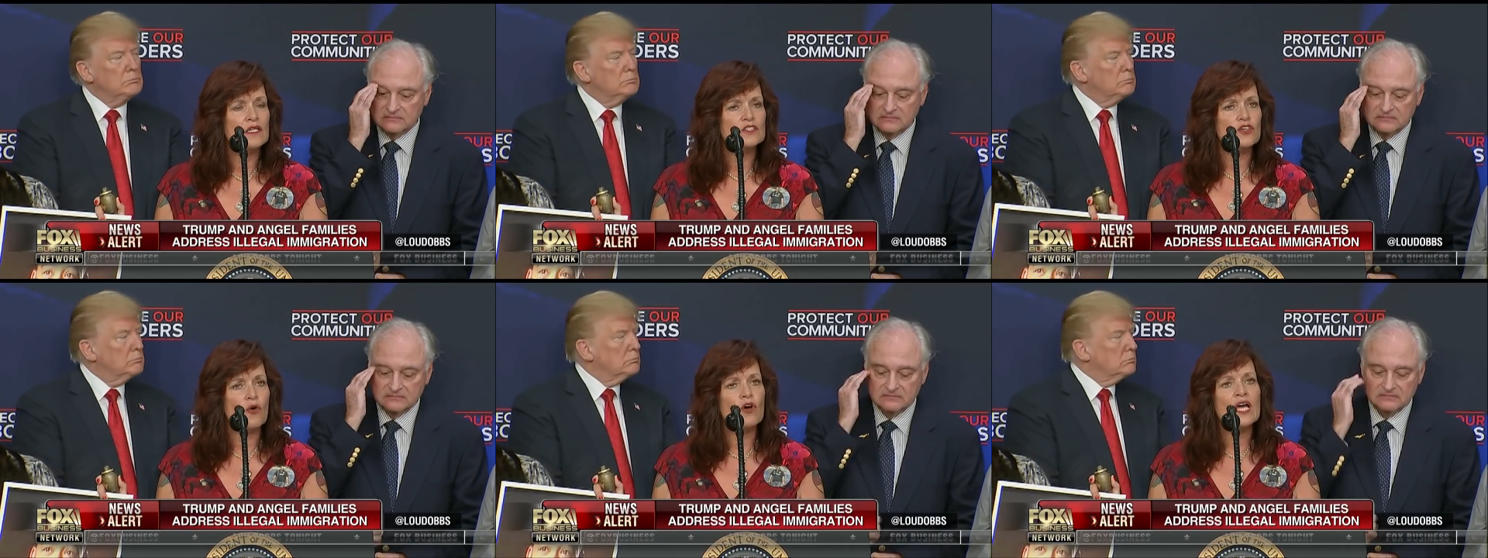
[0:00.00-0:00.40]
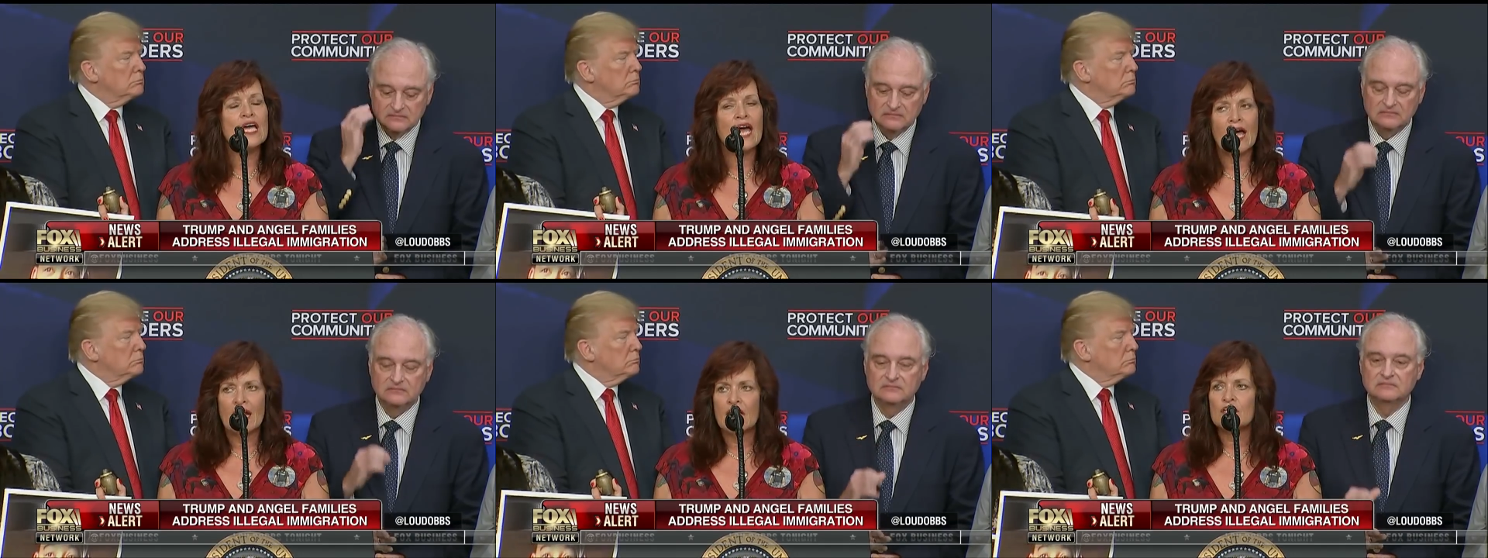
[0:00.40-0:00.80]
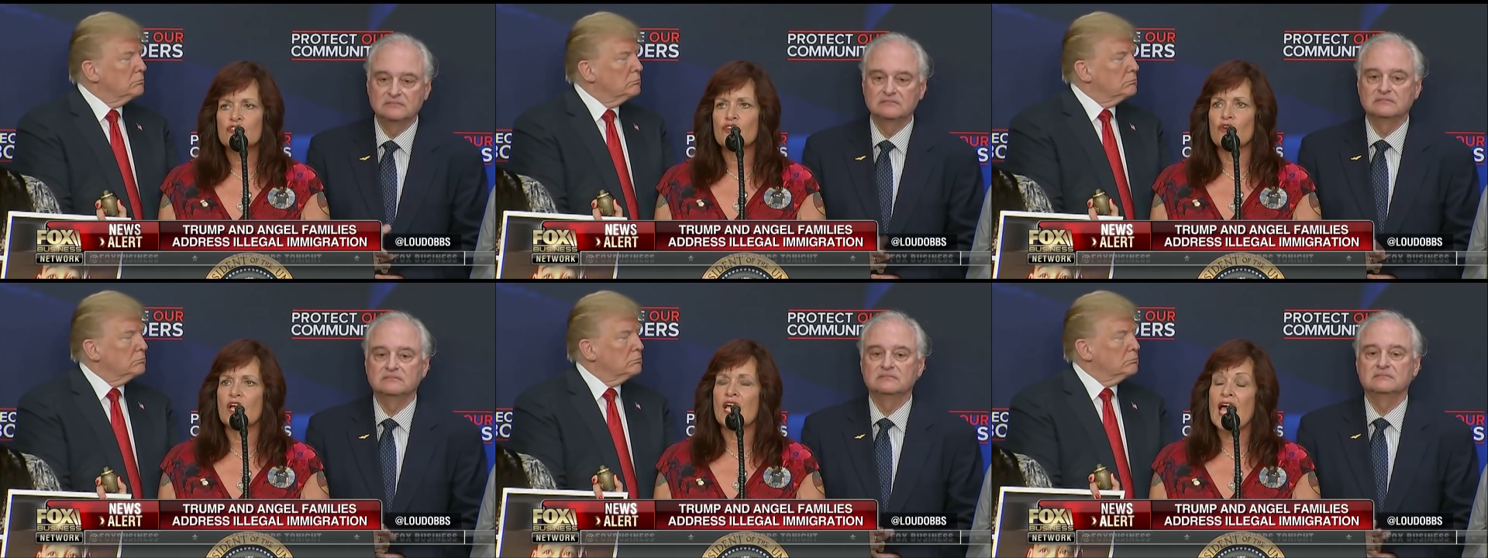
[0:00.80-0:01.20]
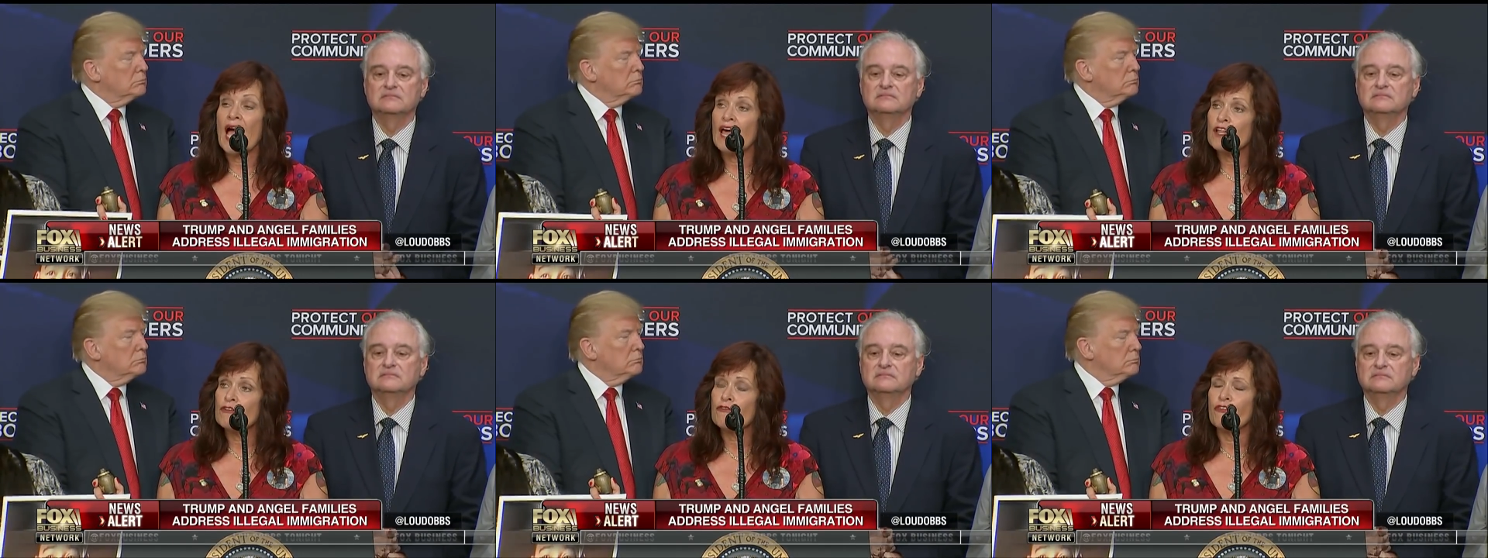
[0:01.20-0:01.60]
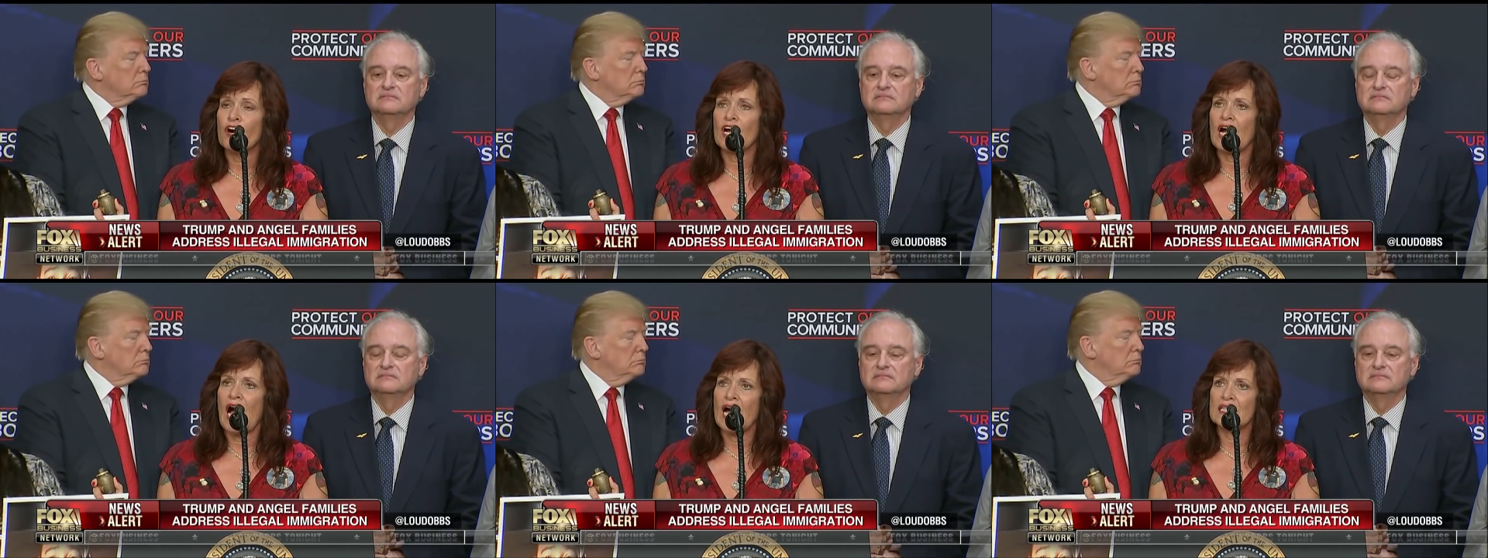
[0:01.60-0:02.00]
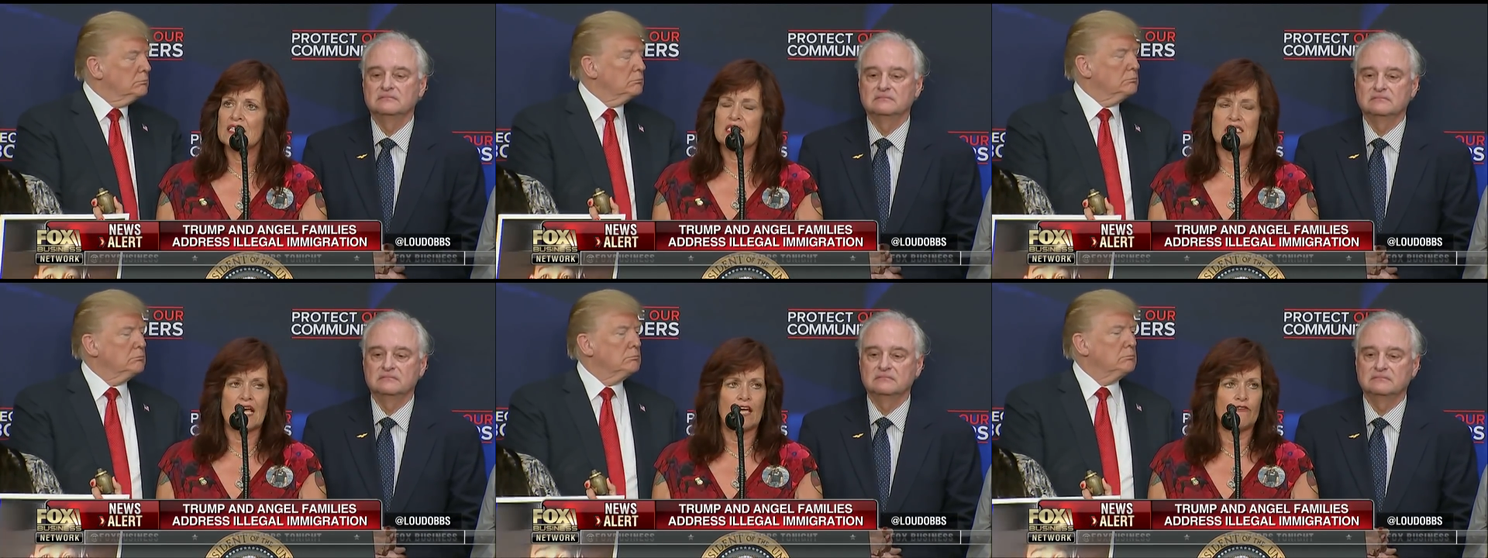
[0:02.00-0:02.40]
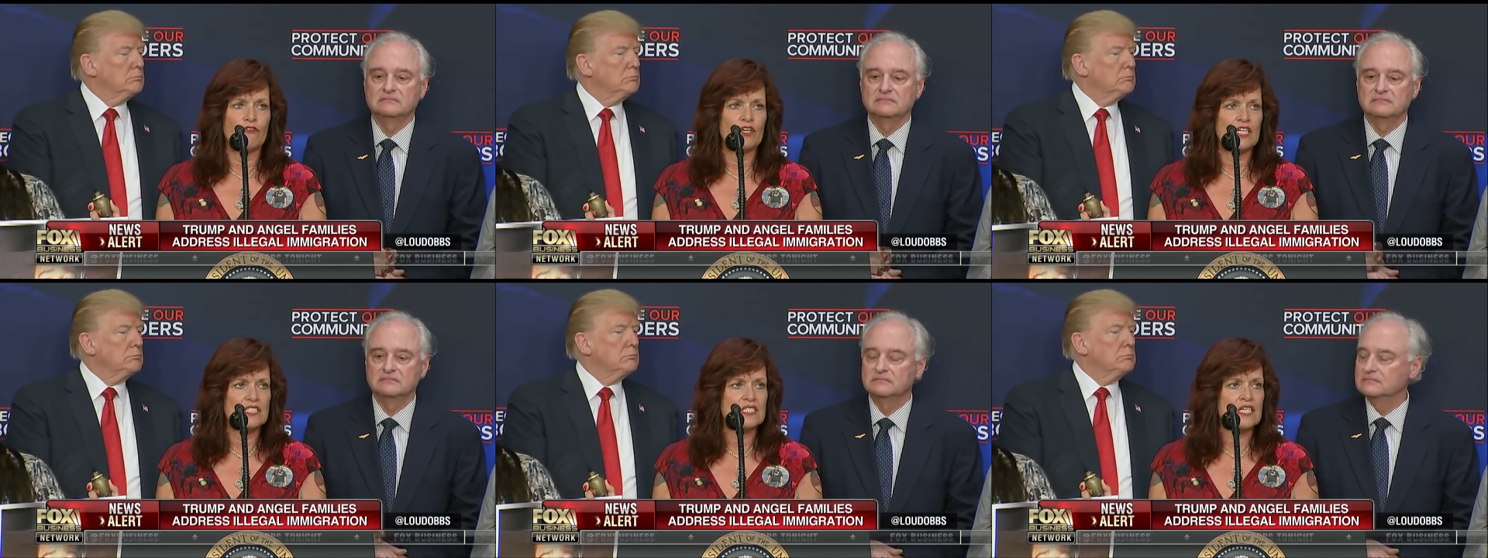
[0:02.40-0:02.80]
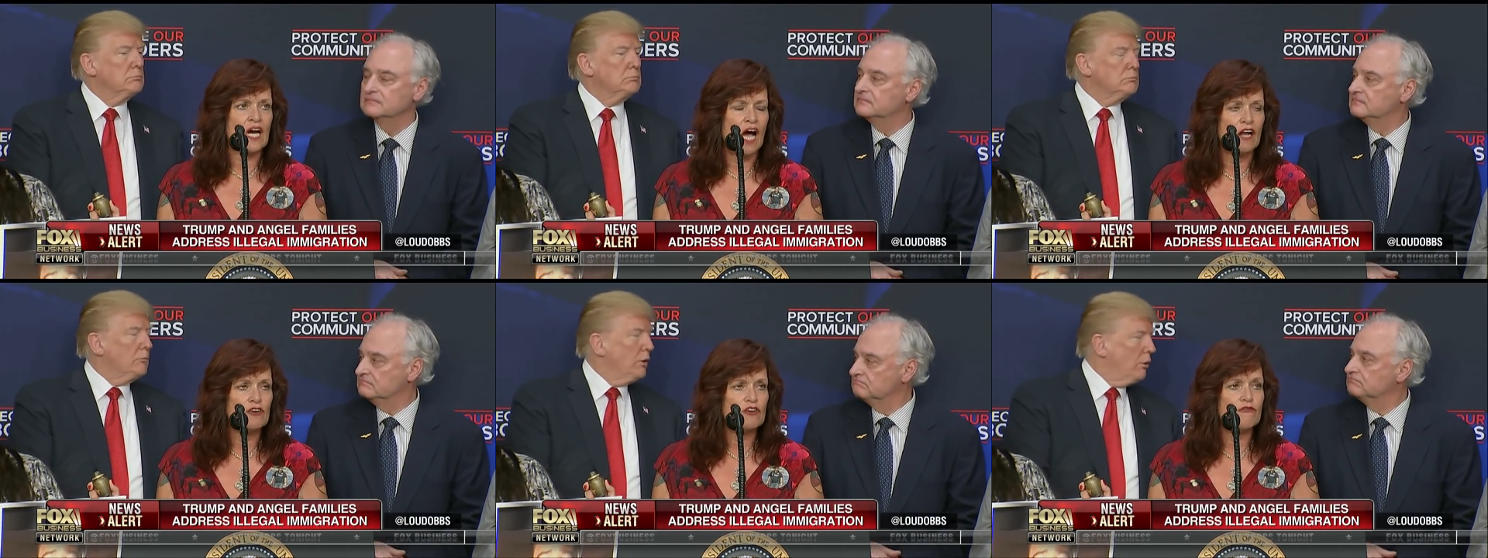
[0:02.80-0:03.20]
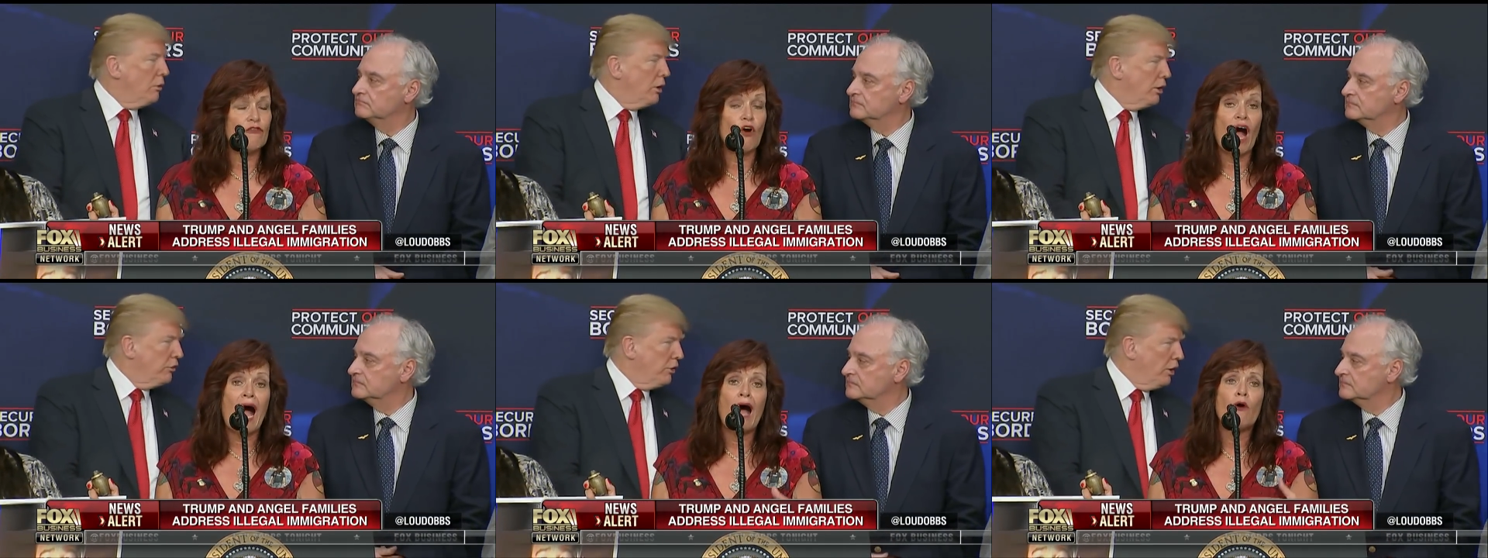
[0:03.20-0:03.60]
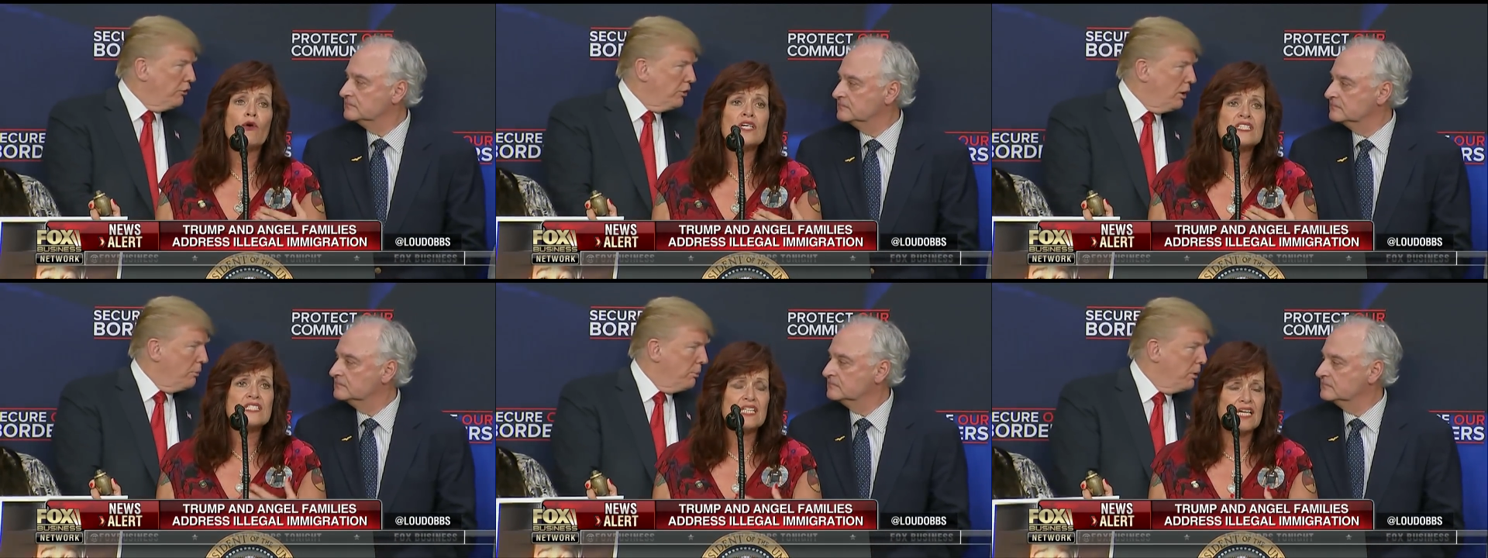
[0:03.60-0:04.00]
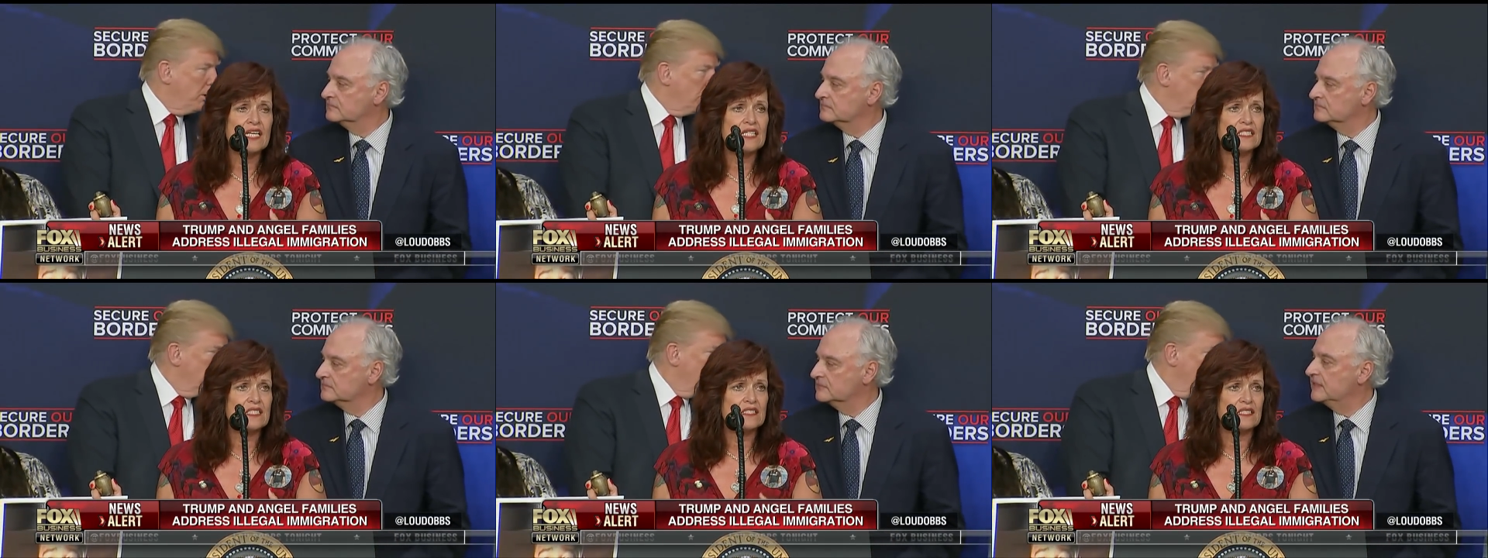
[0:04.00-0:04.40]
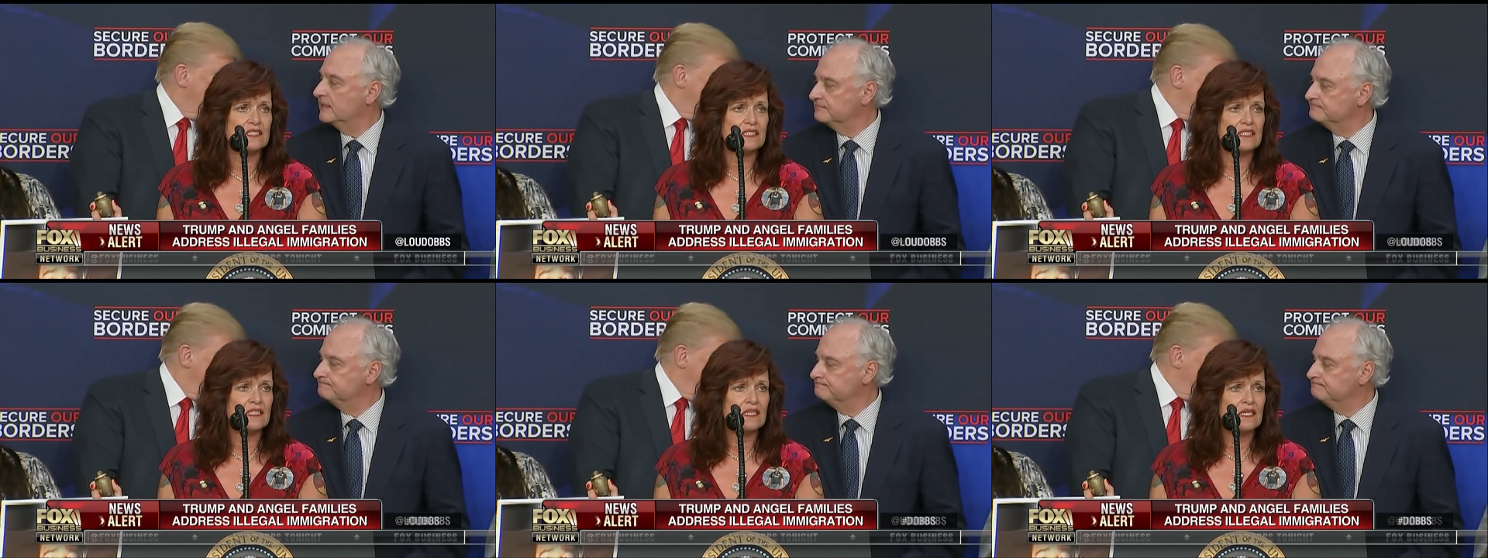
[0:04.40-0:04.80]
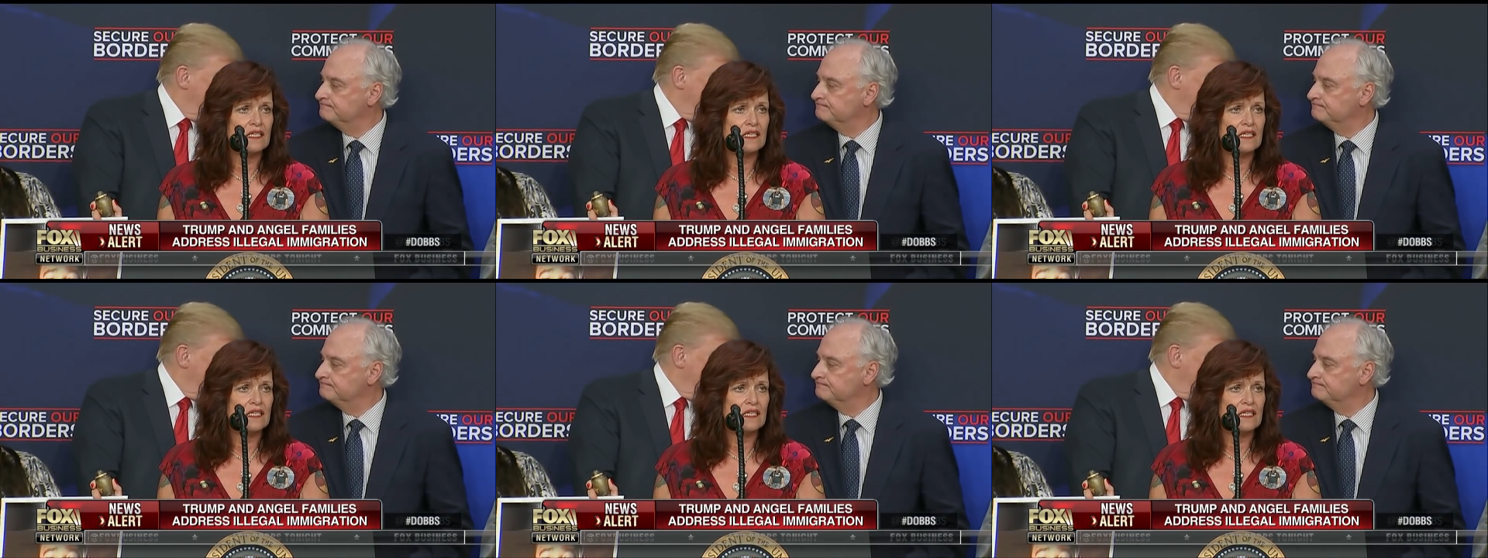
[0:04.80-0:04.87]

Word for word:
Speaker 1: So get it together for God's sake, for this country, for our citizens.